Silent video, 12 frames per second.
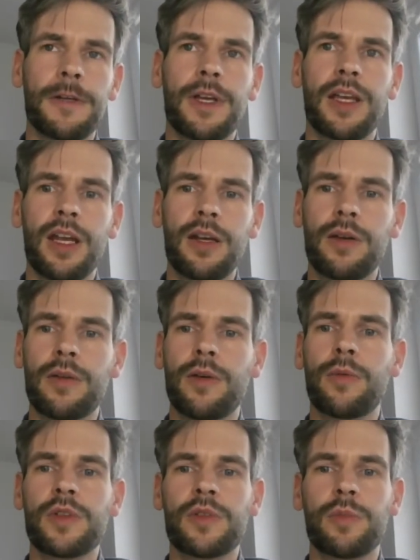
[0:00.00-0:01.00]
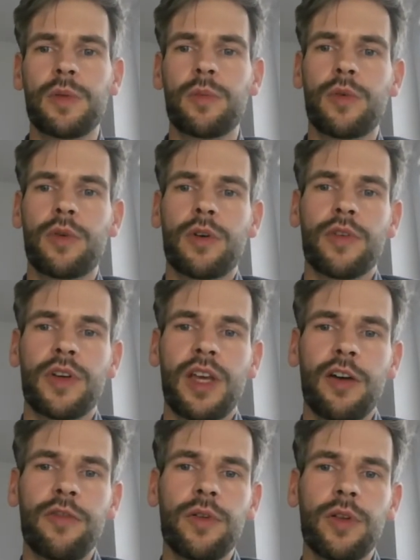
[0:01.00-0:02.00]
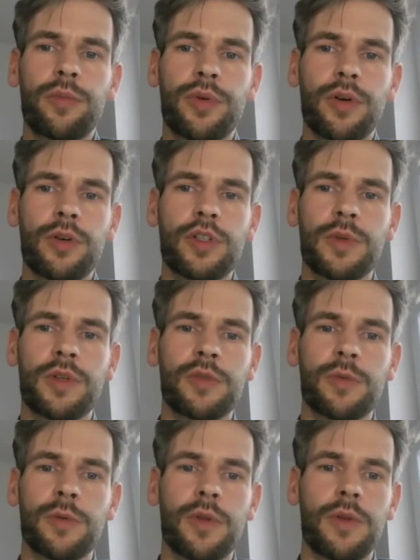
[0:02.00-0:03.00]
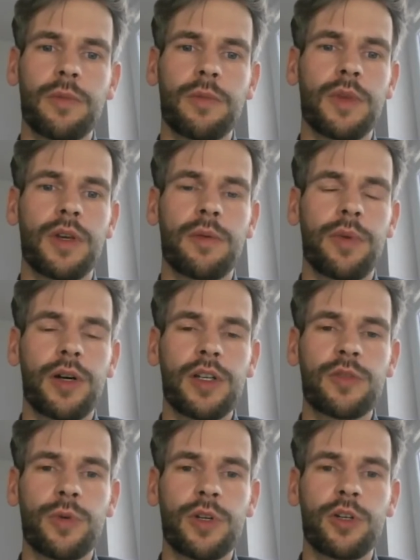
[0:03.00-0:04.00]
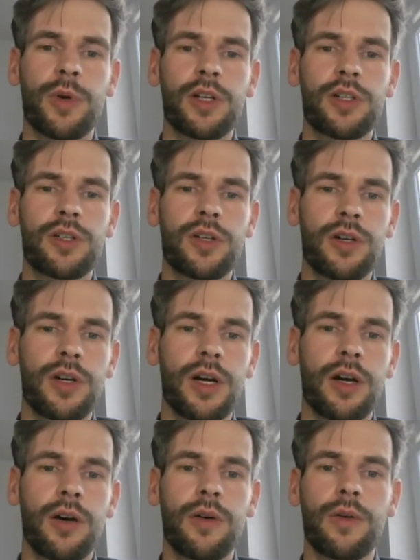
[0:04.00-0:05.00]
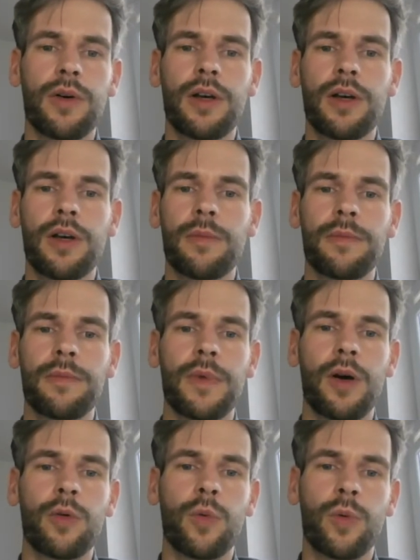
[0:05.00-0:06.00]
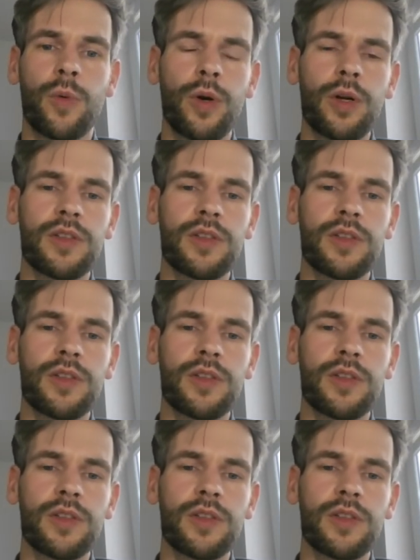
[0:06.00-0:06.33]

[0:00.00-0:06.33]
Again, it was a bit more of a careful approach because the parties weren't quite sure how it would work.